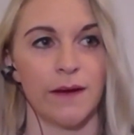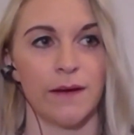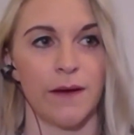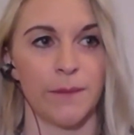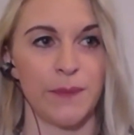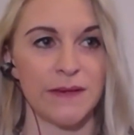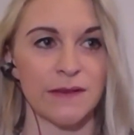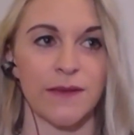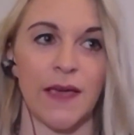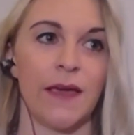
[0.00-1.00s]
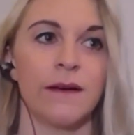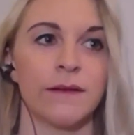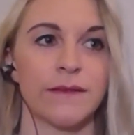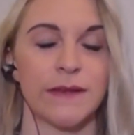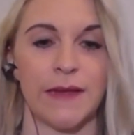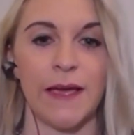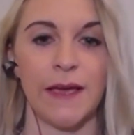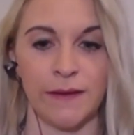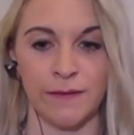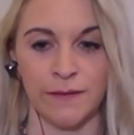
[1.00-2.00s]
a piece of kale
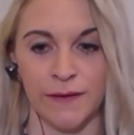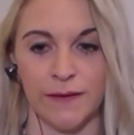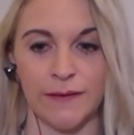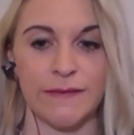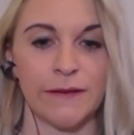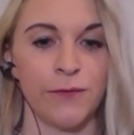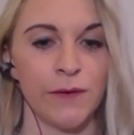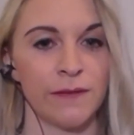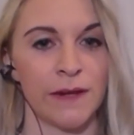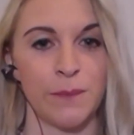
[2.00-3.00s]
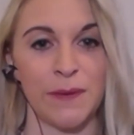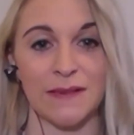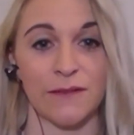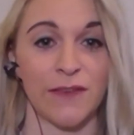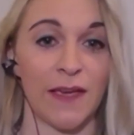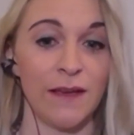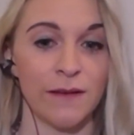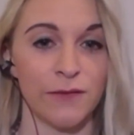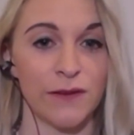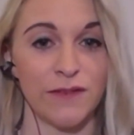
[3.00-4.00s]
today is different than a piece of
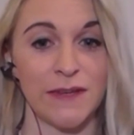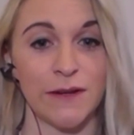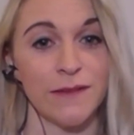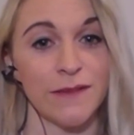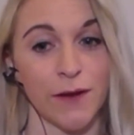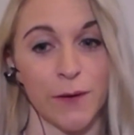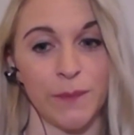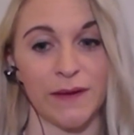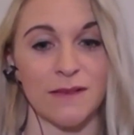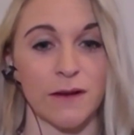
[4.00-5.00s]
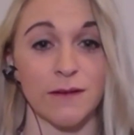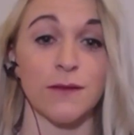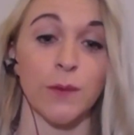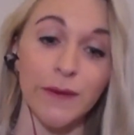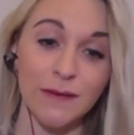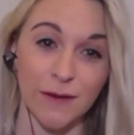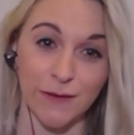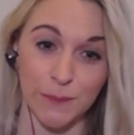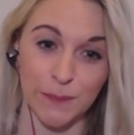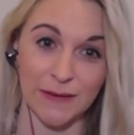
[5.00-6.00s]
kale 50 years ago because our soils
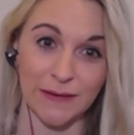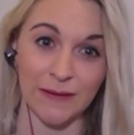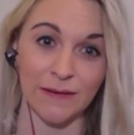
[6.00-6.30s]
are depleted.